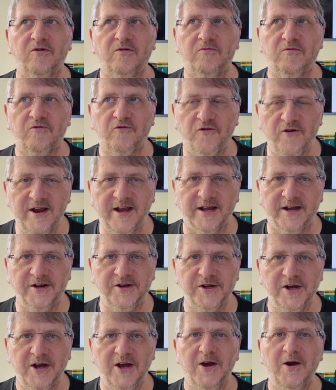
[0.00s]
triggered
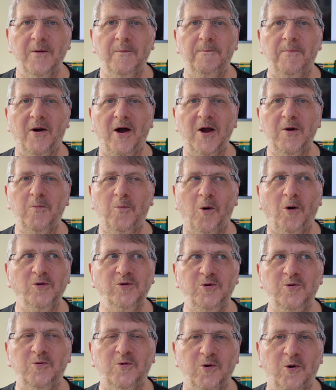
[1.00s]
by what
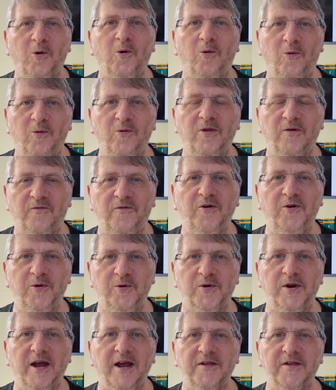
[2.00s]
you call the food.